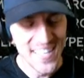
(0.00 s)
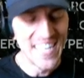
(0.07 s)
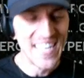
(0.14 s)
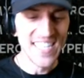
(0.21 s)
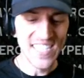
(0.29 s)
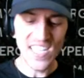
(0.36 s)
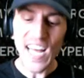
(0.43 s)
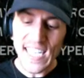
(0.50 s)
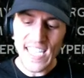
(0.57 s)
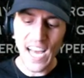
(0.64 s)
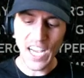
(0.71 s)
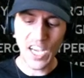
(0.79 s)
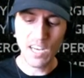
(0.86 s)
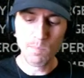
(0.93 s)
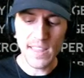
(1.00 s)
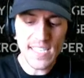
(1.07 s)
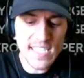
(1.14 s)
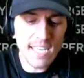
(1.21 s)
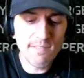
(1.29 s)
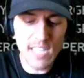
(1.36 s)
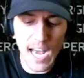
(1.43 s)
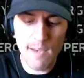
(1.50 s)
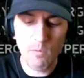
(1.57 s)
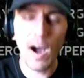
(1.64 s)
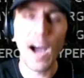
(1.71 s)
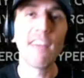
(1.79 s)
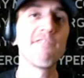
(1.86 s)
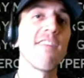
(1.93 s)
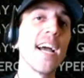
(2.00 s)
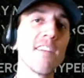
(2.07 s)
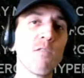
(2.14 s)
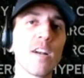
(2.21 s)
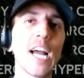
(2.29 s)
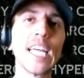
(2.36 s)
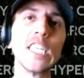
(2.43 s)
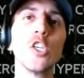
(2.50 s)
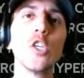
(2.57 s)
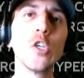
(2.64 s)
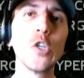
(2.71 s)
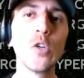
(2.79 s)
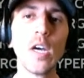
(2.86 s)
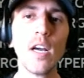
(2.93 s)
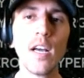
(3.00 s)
So that's not good. But at the same time, I find when I do,